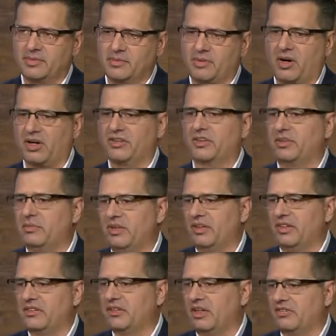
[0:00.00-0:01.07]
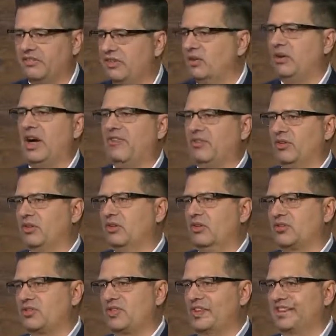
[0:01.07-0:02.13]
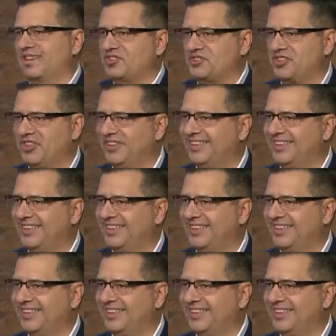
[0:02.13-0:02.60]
be part of the community too. I feel closer, I guess,